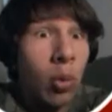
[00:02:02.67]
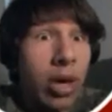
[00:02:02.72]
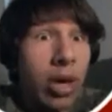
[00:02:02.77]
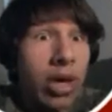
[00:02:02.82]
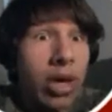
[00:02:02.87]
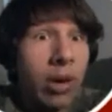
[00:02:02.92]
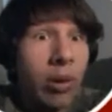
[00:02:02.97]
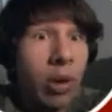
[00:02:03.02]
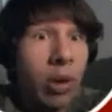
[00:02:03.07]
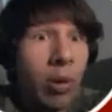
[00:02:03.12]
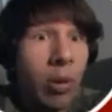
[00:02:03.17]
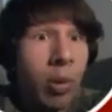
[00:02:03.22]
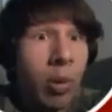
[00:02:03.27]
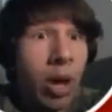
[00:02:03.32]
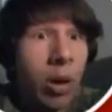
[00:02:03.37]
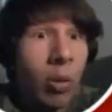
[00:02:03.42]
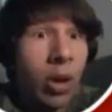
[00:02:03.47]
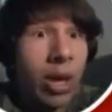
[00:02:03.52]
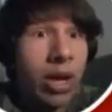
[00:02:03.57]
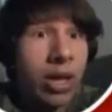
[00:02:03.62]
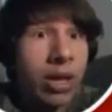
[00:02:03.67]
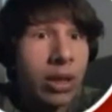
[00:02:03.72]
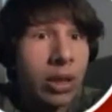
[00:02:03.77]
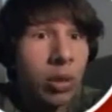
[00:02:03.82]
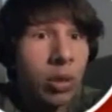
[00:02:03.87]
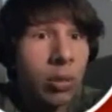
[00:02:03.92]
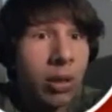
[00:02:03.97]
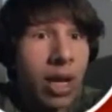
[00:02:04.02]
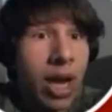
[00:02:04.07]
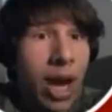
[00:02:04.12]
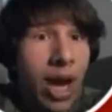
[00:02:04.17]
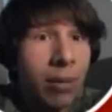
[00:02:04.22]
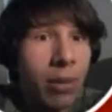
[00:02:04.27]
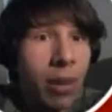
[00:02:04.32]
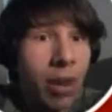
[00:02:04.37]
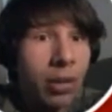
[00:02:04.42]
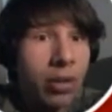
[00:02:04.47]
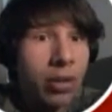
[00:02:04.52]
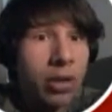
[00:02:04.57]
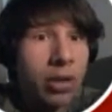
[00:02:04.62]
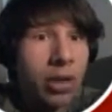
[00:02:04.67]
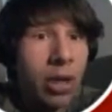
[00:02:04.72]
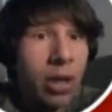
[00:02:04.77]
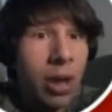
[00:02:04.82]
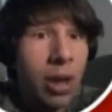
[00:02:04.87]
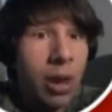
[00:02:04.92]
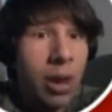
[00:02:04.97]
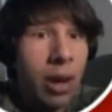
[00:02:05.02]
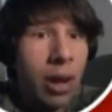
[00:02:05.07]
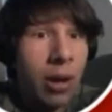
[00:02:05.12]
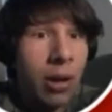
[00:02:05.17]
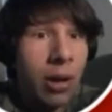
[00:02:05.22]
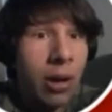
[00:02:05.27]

That uh, way way way, way too many eyeballs.